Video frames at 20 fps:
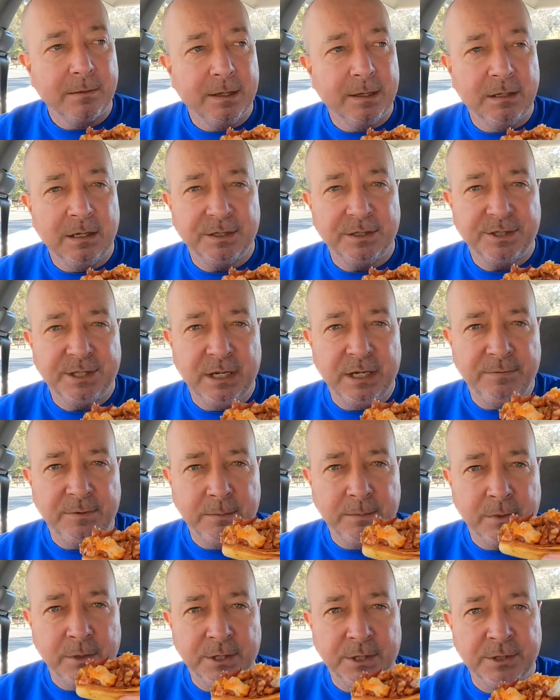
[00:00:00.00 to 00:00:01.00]
Like I said, if you
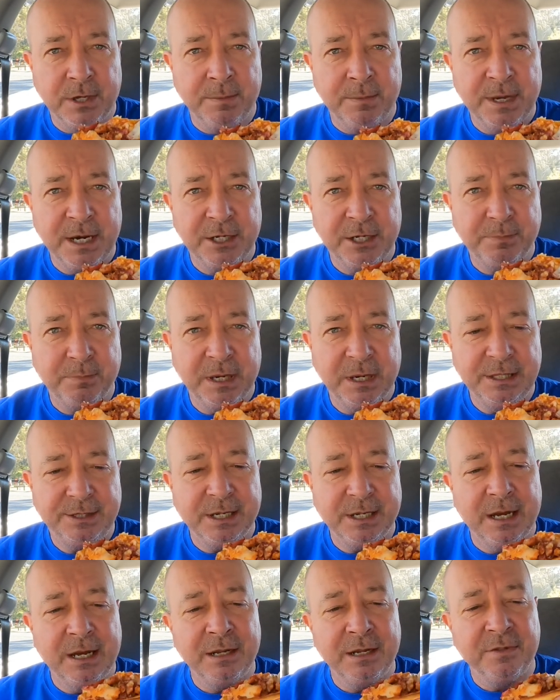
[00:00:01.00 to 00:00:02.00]
bought a Domino's
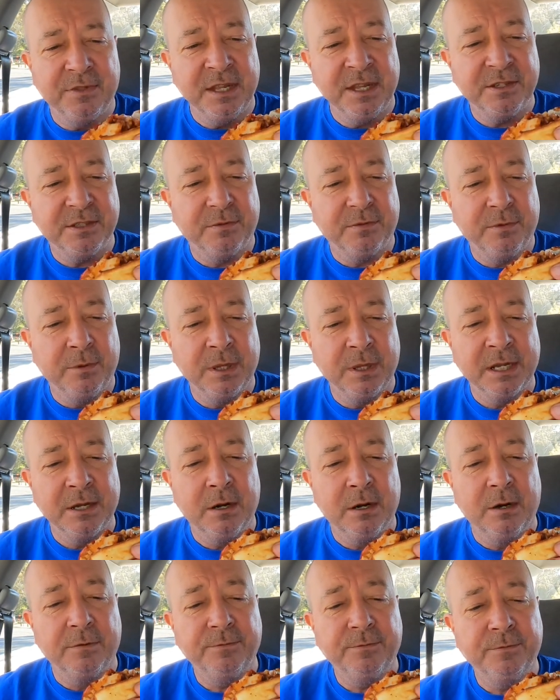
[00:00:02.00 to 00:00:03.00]
pizza and things are falling
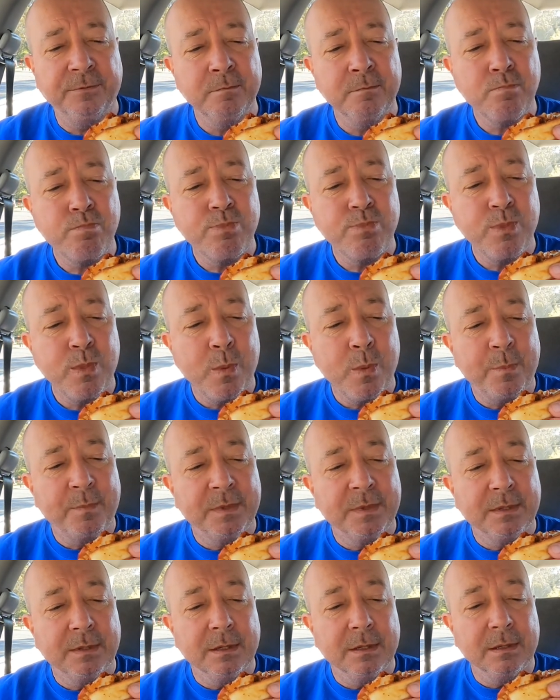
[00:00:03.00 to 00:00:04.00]
off,
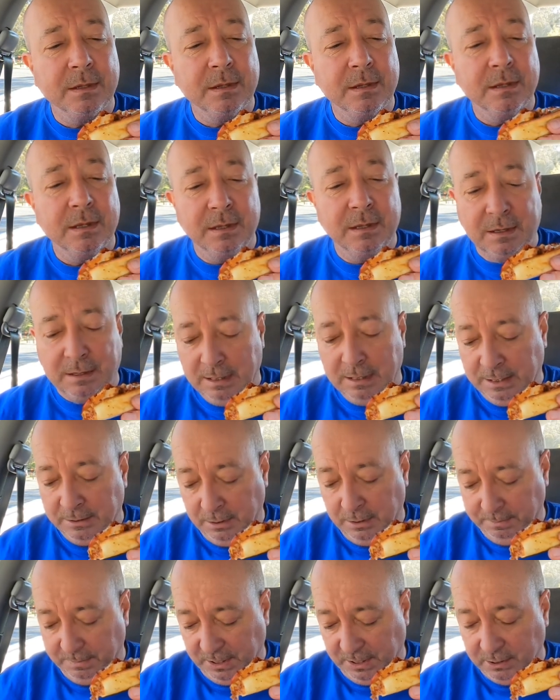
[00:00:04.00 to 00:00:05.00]
and
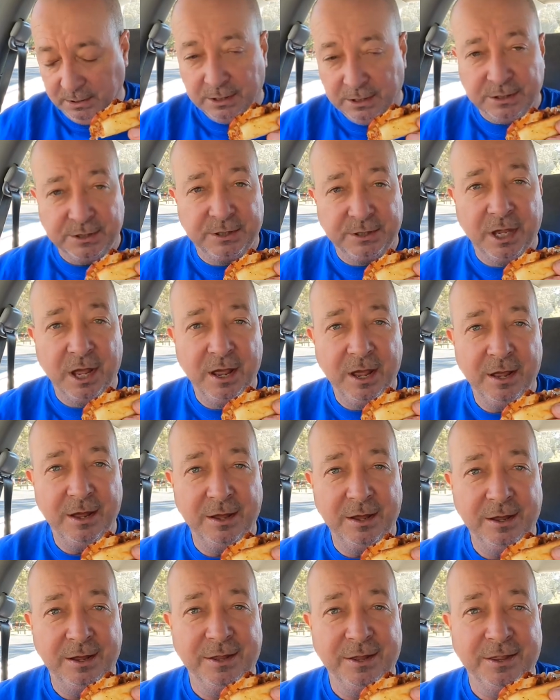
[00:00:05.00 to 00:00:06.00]
not because
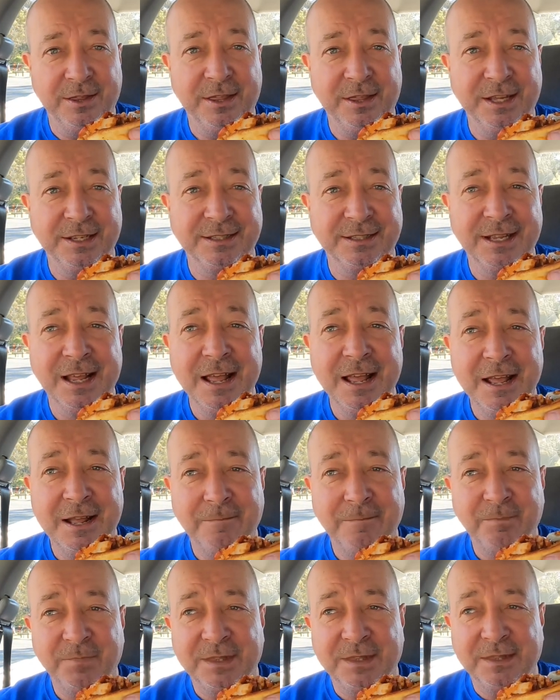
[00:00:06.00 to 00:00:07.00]
there's
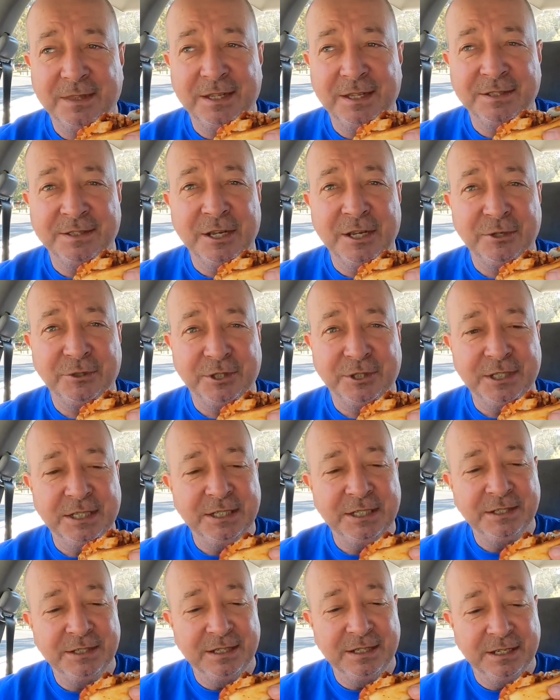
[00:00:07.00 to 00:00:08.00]
no
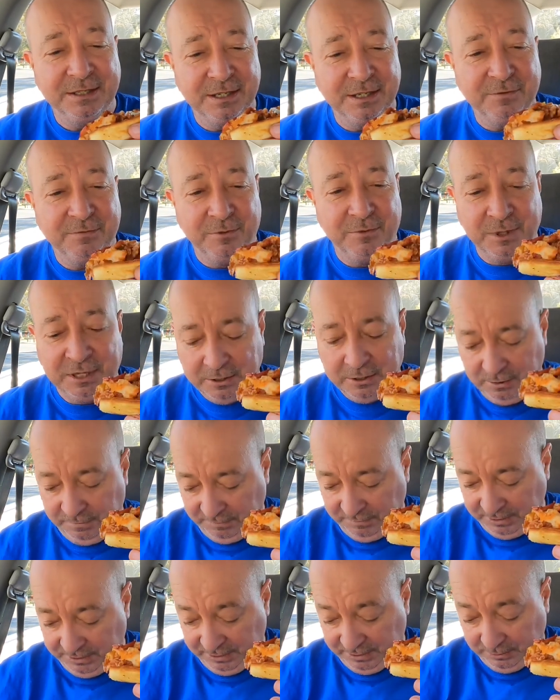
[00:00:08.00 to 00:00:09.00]
cheese, it's falling off
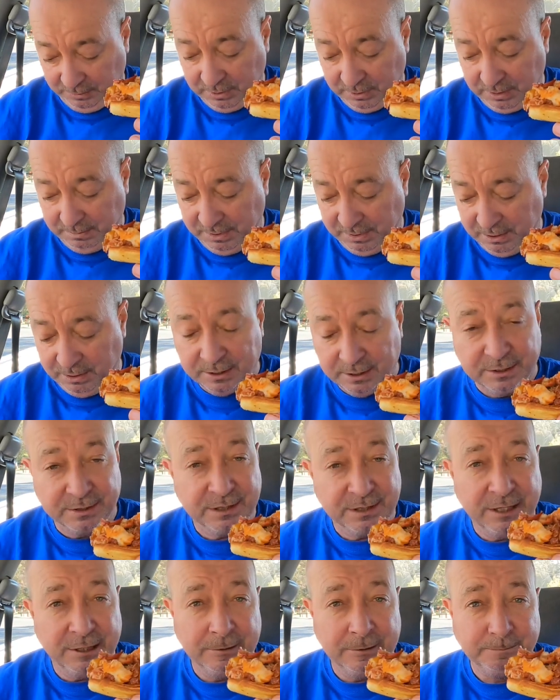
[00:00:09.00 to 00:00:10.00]
because there's quite a bit on it.
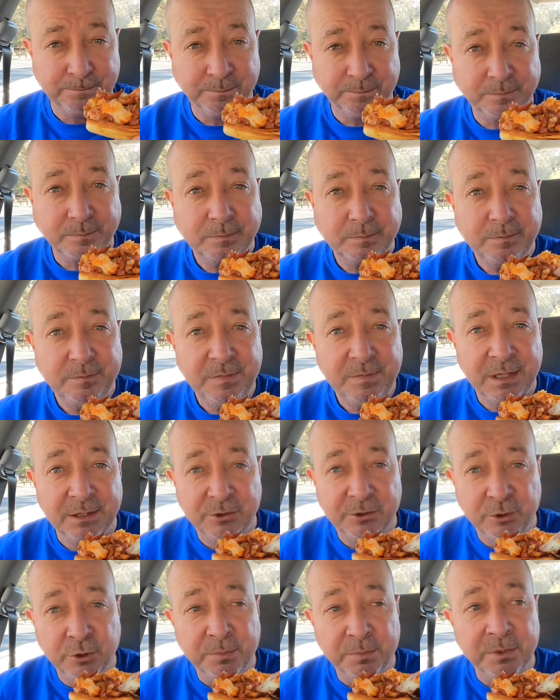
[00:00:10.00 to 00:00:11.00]
So
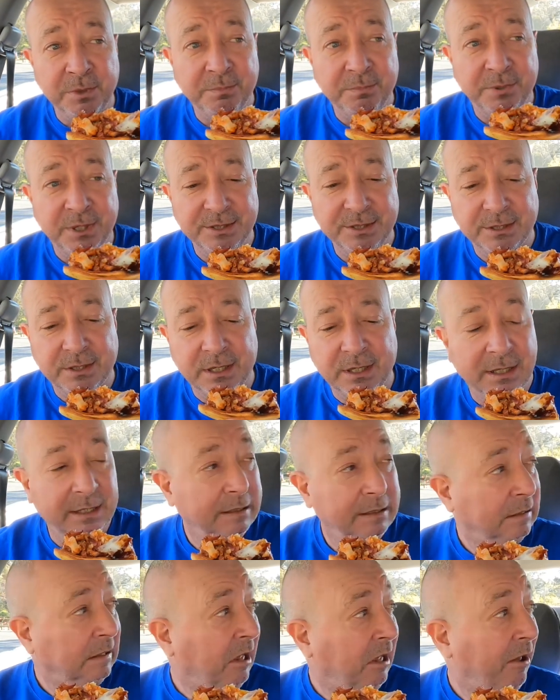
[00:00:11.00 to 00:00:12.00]
super impressed today.